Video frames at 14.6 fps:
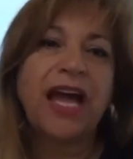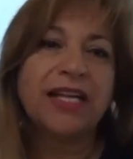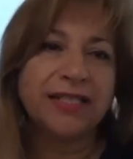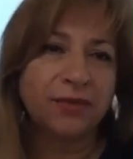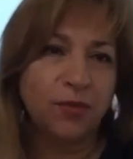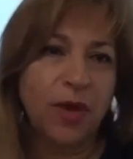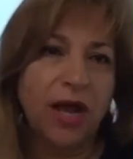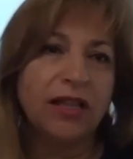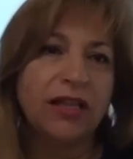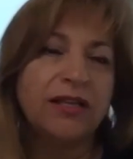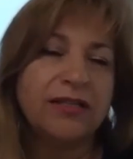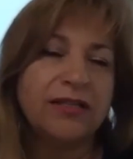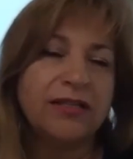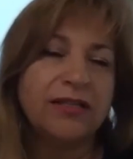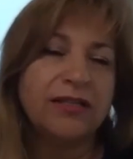as well
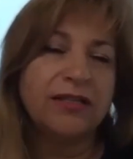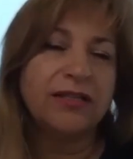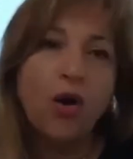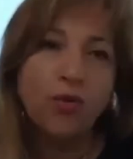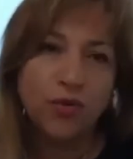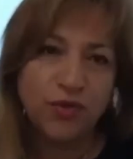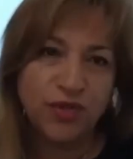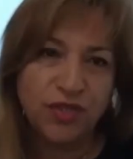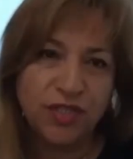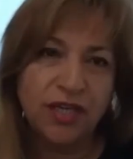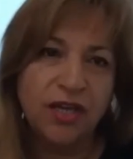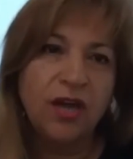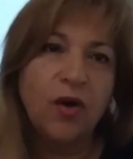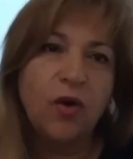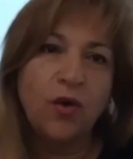as the
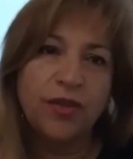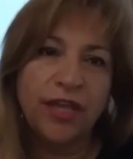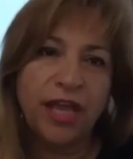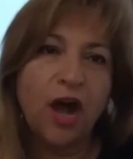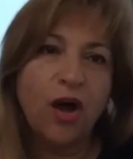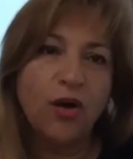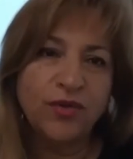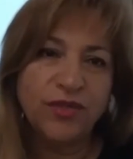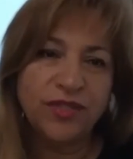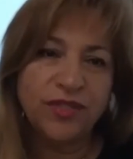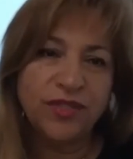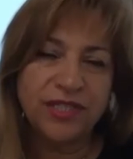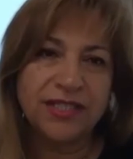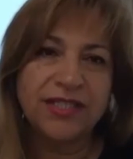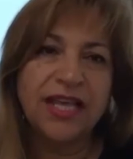host or the
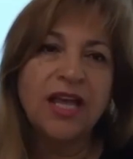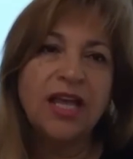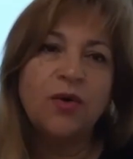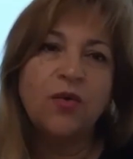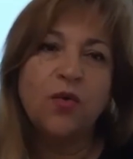hostess.